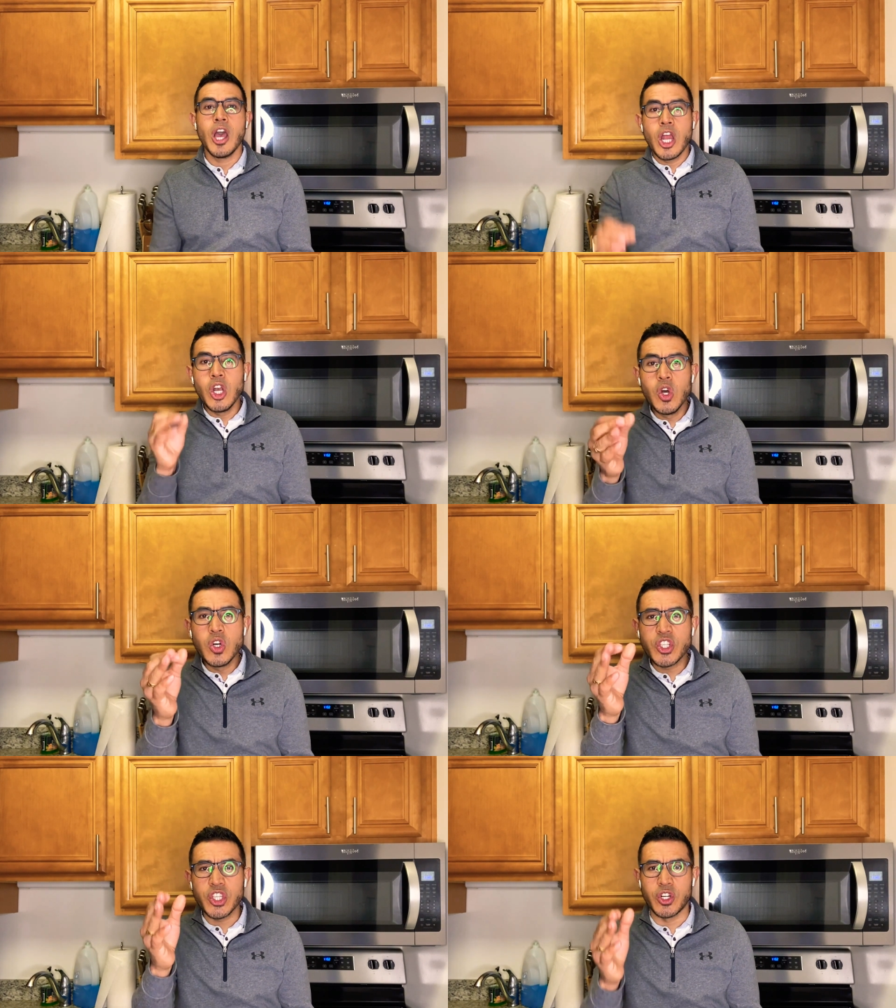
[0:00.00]

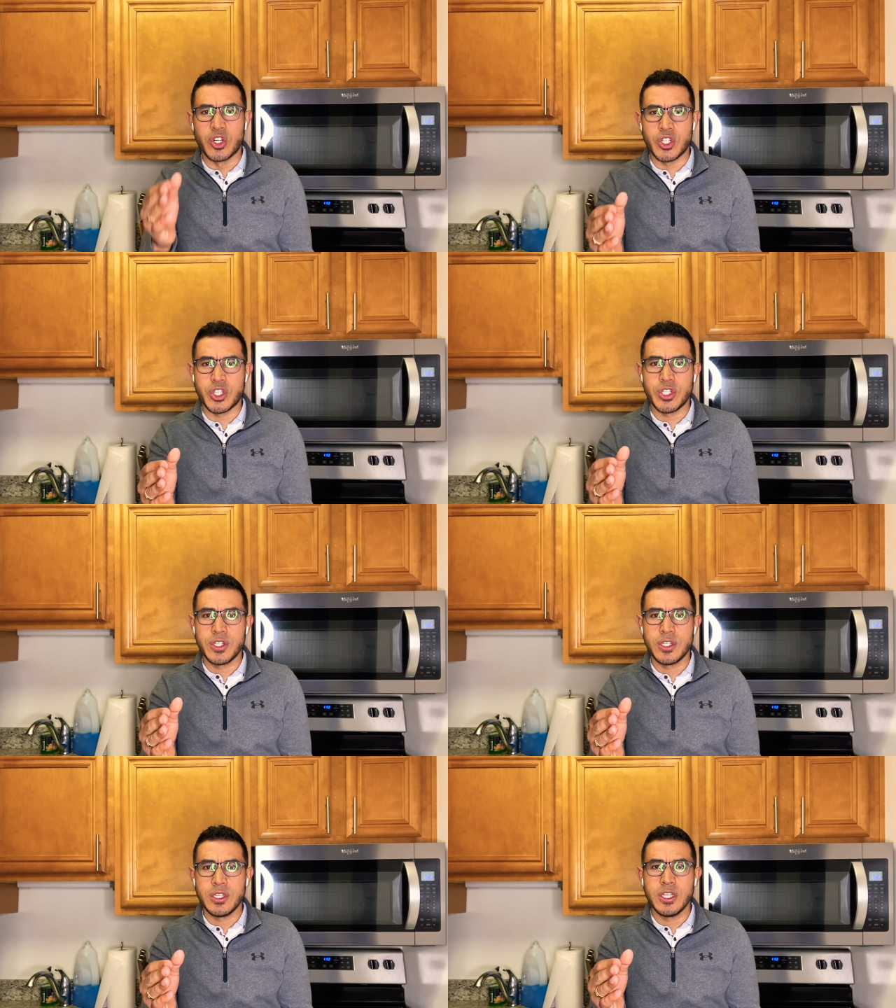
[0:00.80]
Losers!
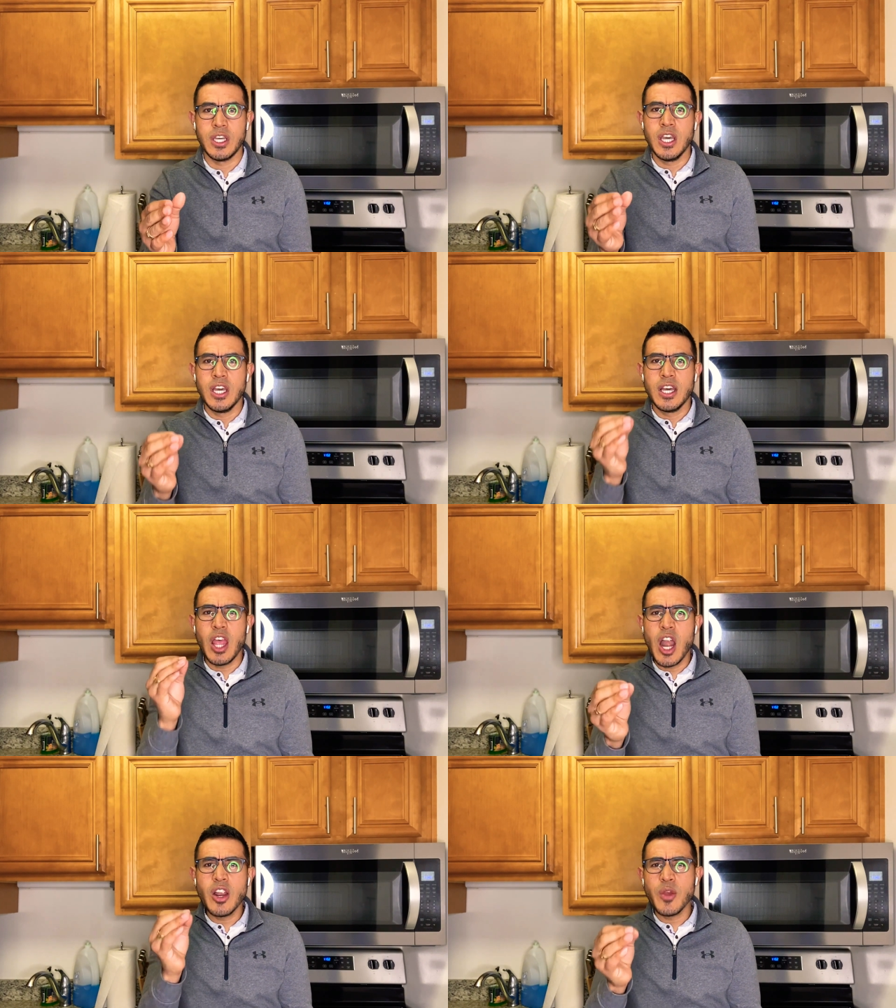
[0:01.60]
They
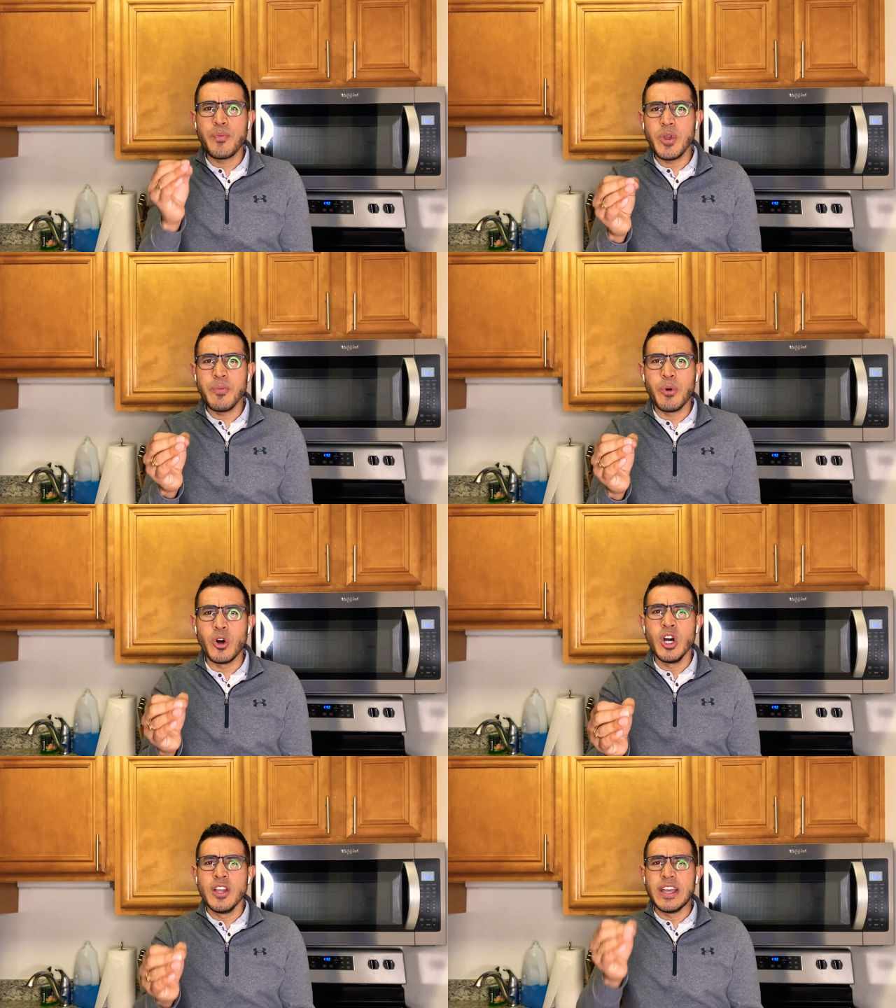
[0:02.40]
are the
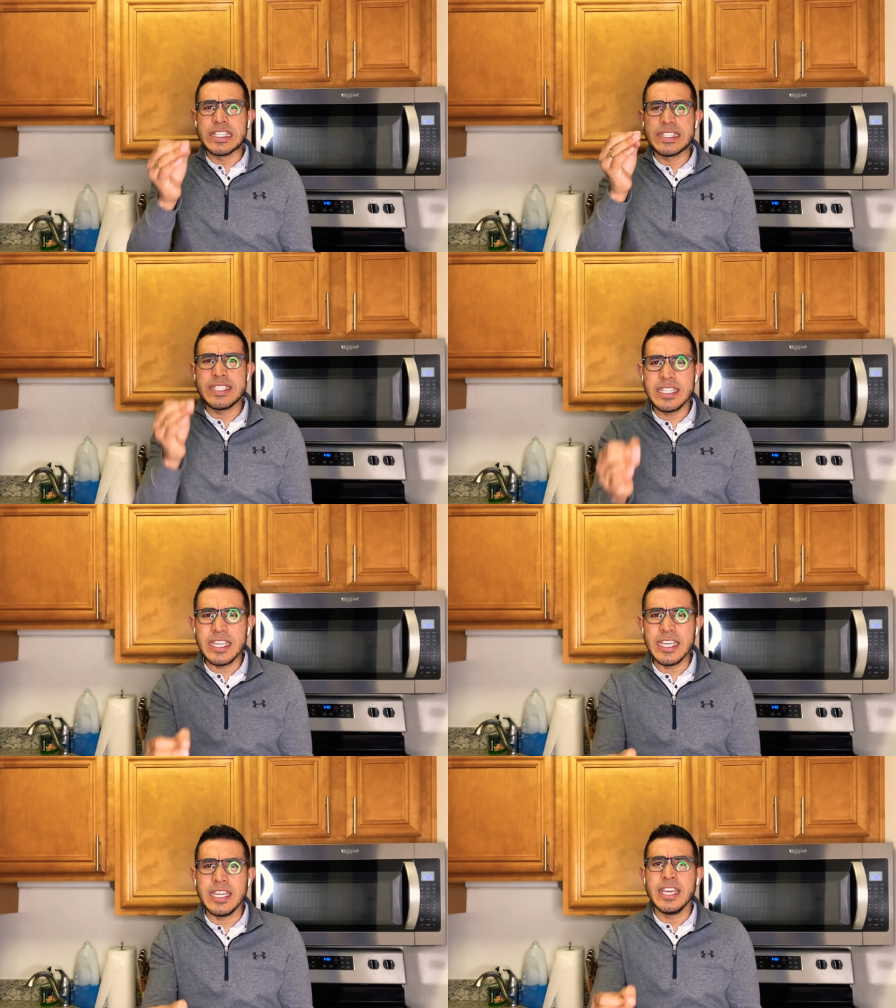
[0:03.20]
people that
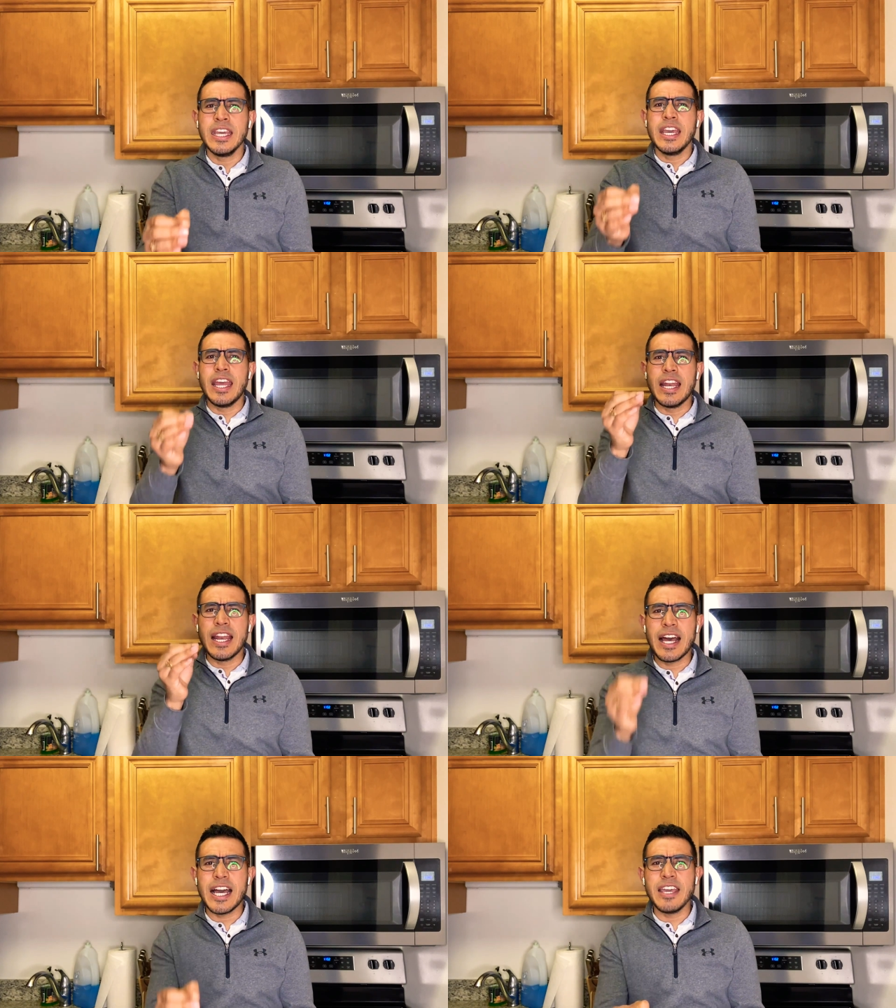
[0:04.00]
see in
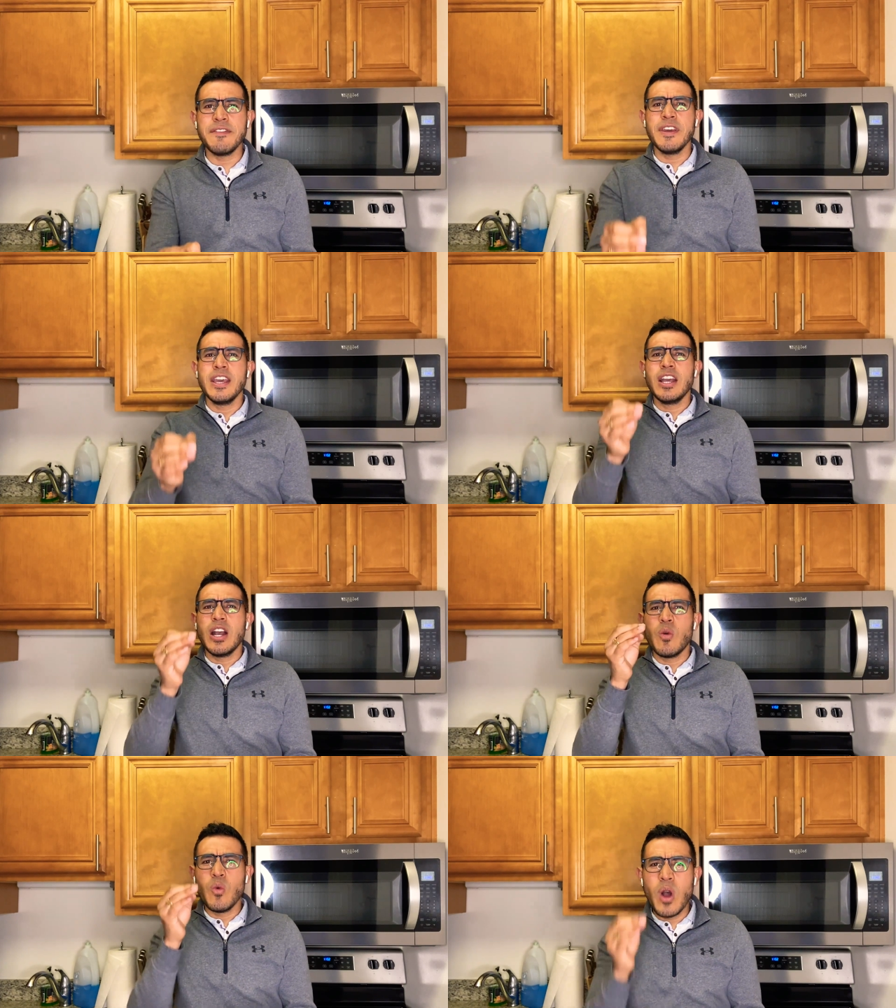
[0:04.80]
life
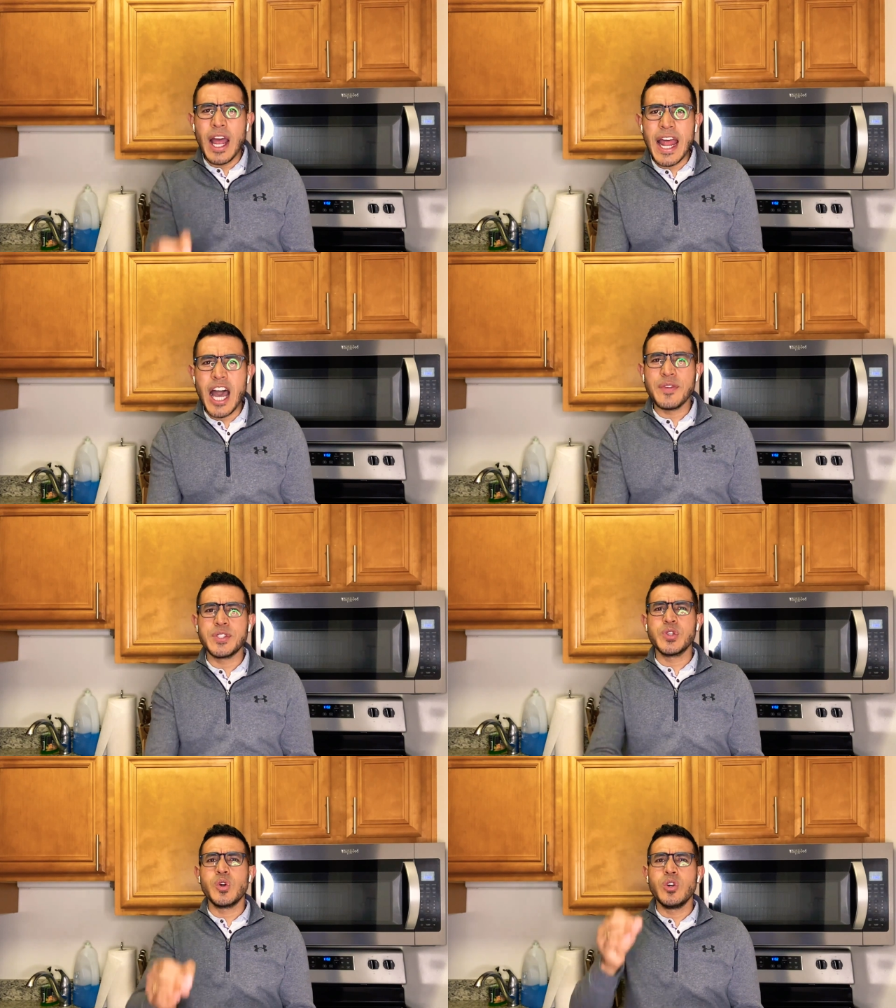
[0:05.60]
one
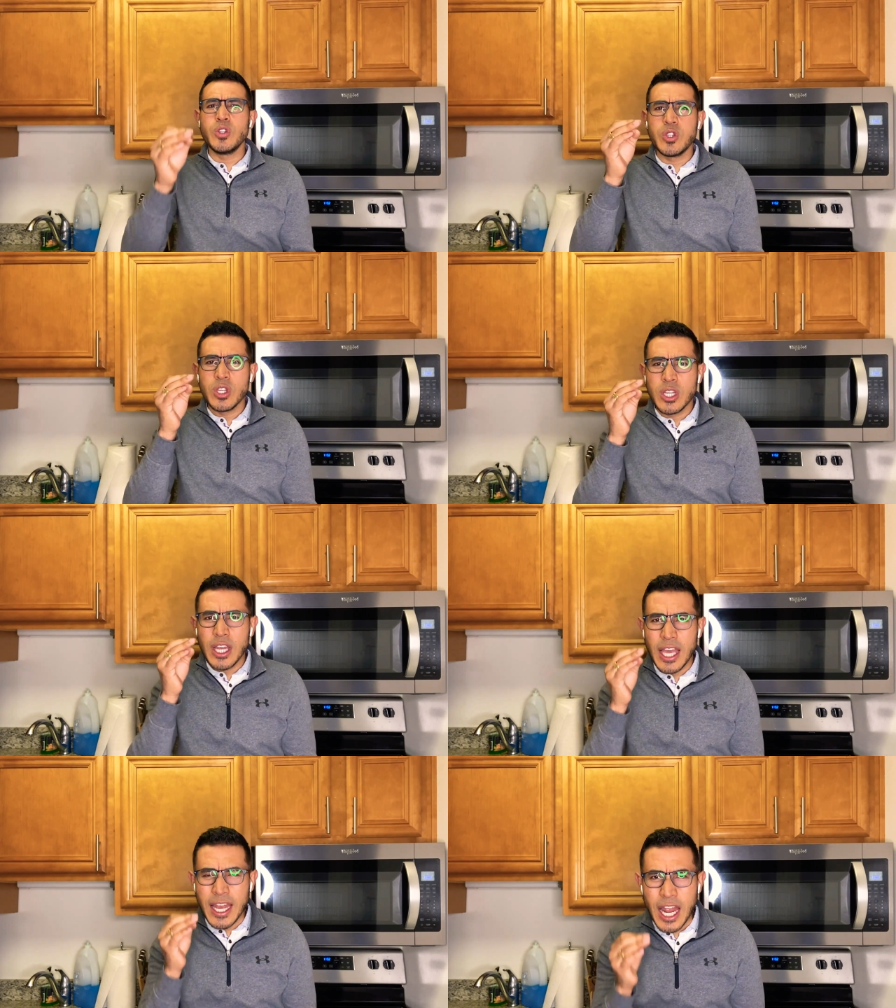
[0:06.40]
obstacle
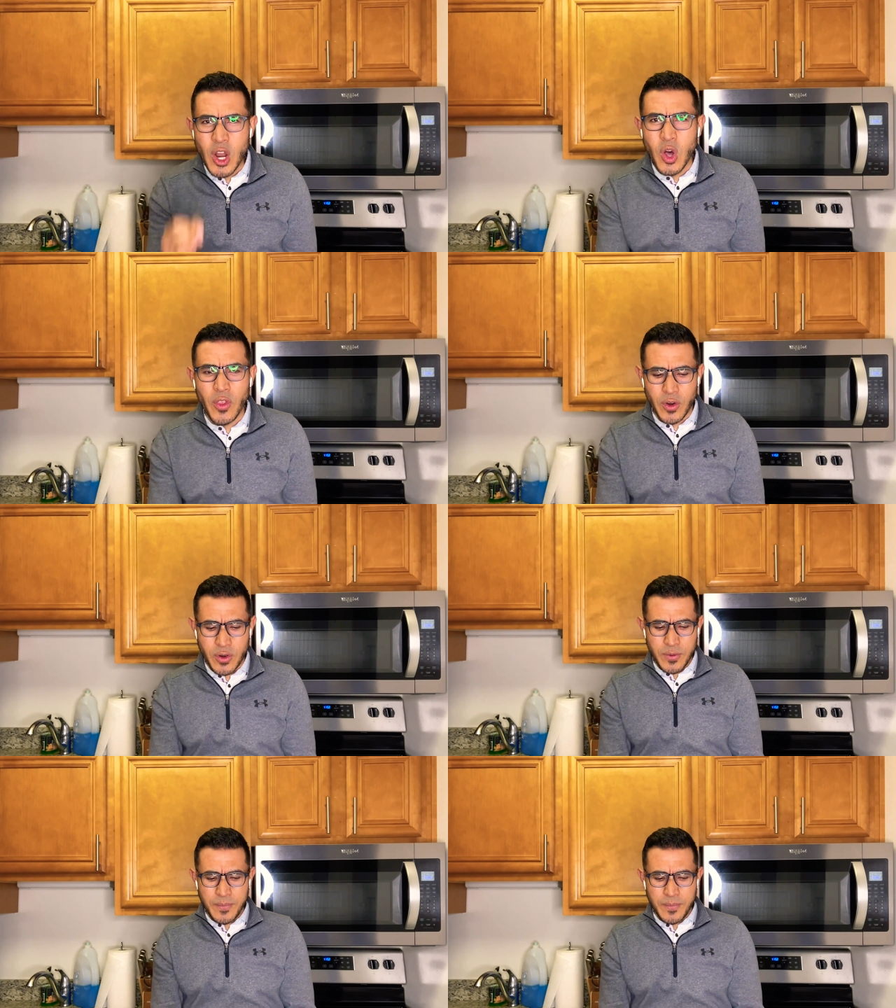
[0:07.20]
and another.